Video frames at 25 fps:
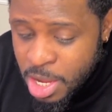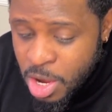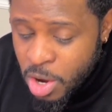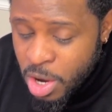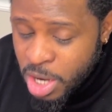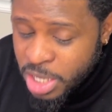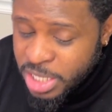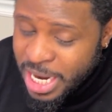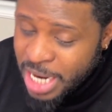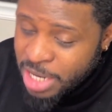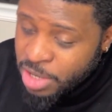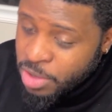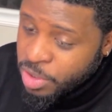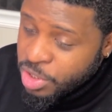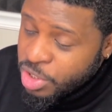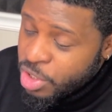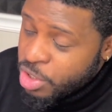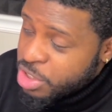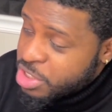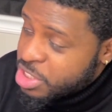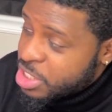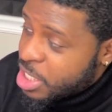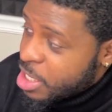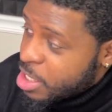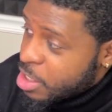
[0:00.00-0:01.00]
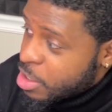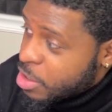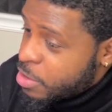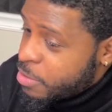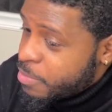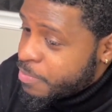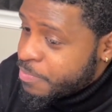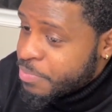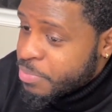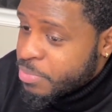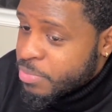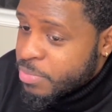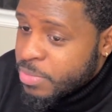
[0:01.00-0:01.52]
not on your scale,
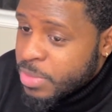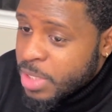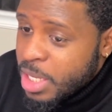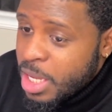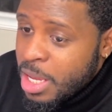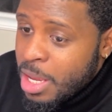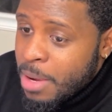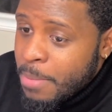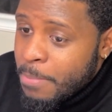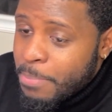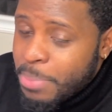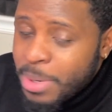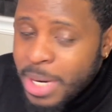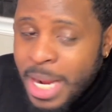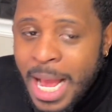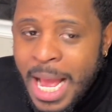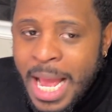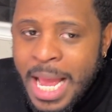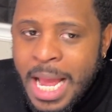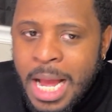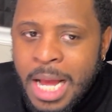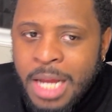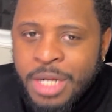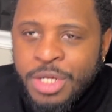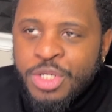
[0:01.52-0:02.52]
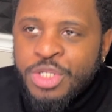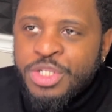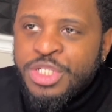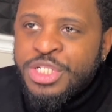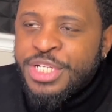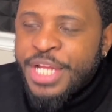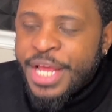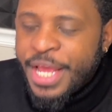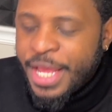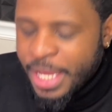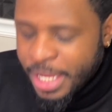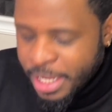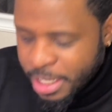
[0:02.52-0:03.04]
but I
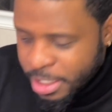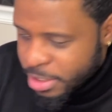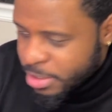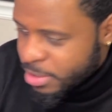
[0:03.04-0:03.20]
understand.